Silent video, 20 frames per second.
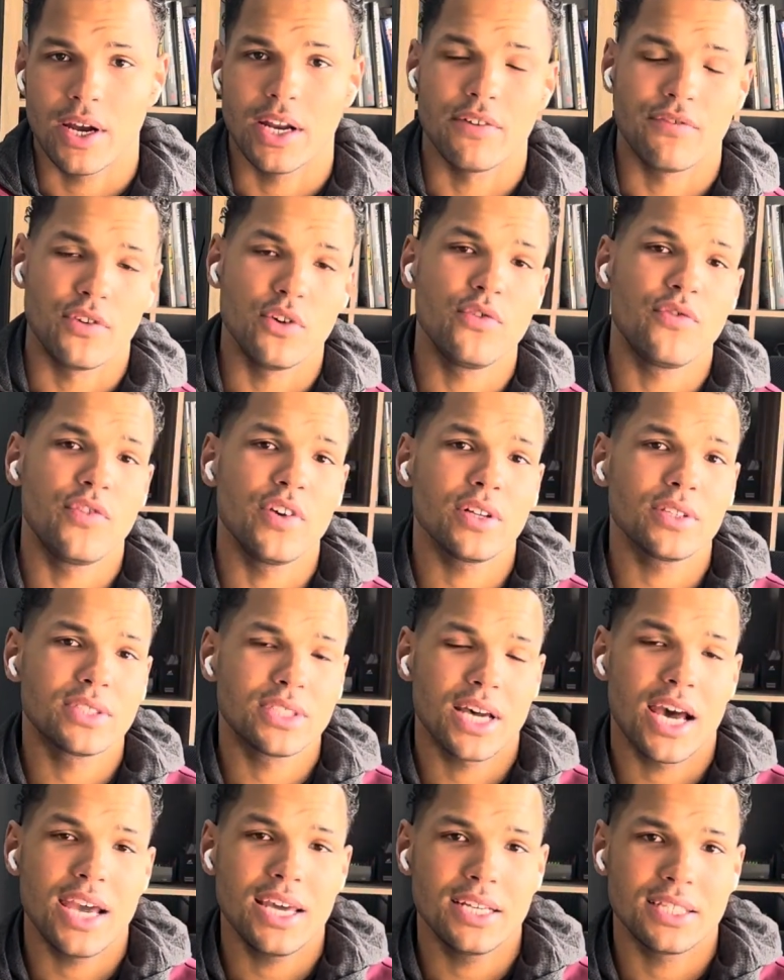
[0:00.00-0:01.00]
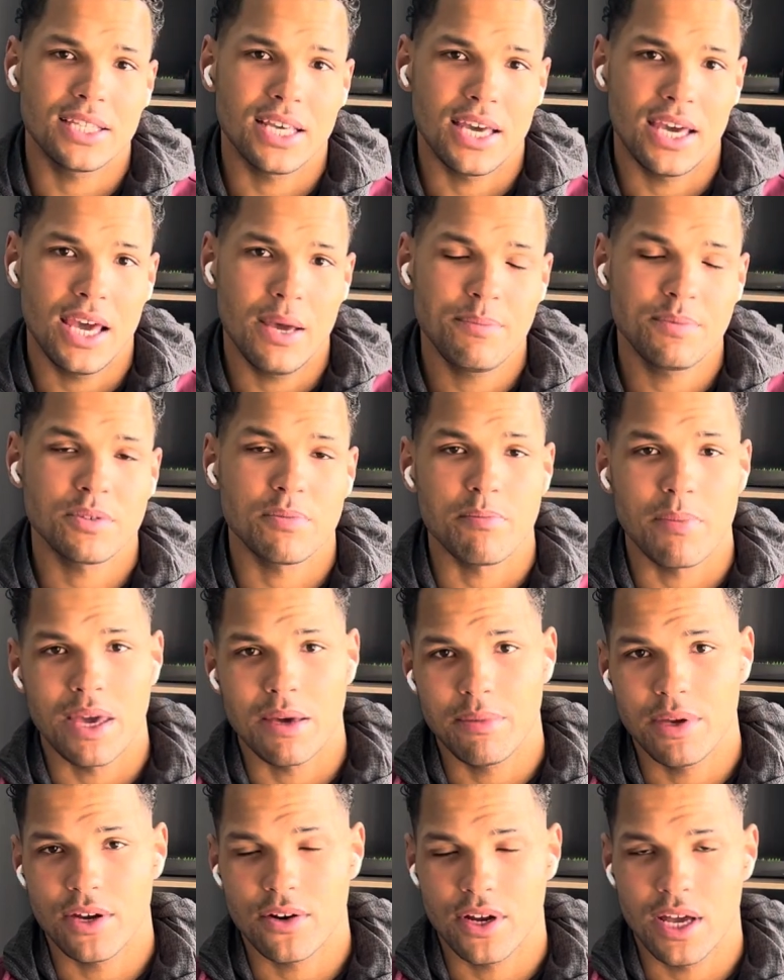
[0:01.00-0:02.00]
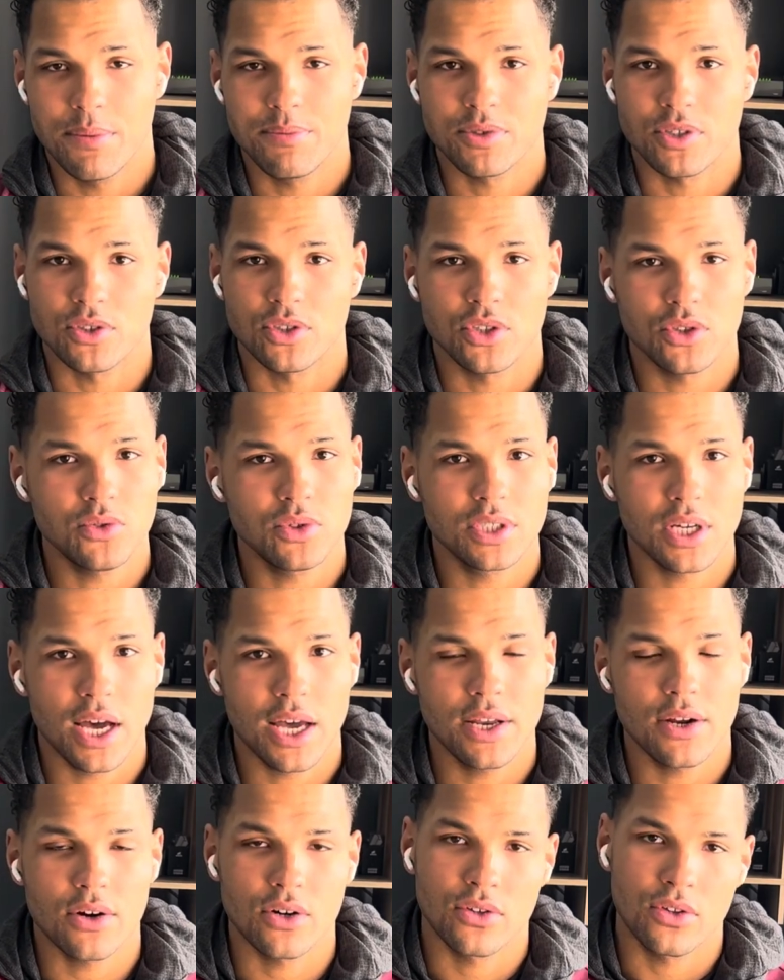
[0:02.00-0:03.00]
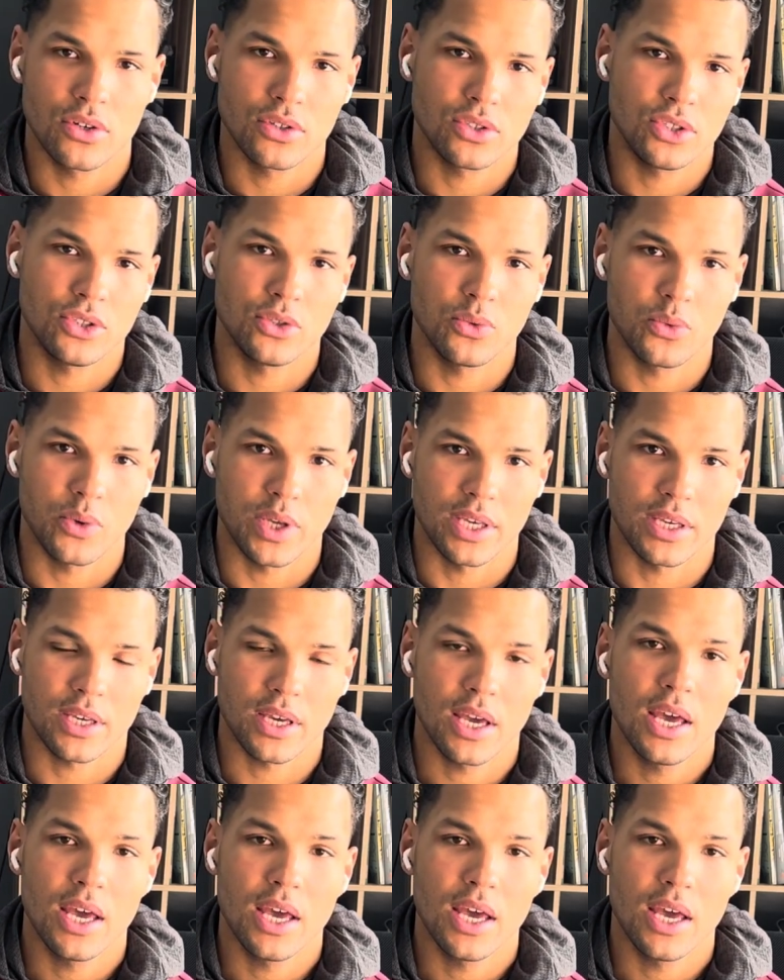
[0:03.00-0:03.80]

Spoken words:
If you feel tight at the hips, maybe your hips are too tight or they're too weak.